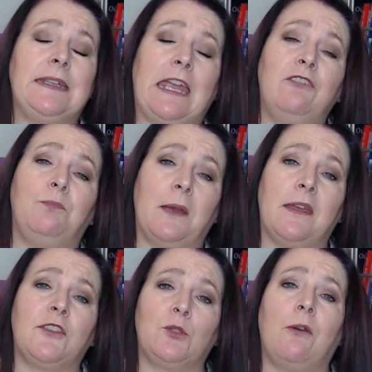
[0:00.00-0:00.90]
gave
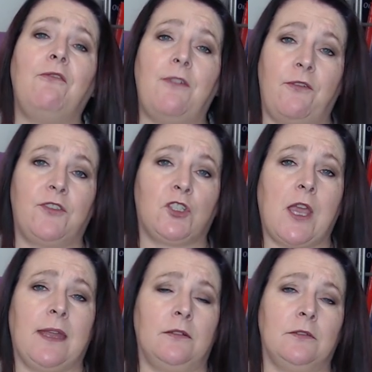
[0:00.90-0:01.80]
birth to a fifth
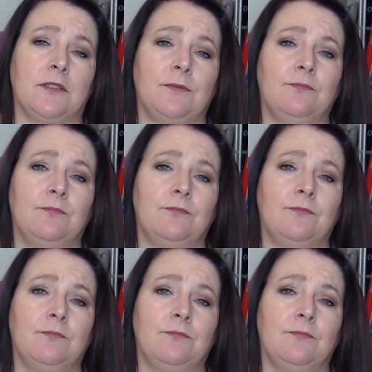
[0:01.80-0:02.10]
child.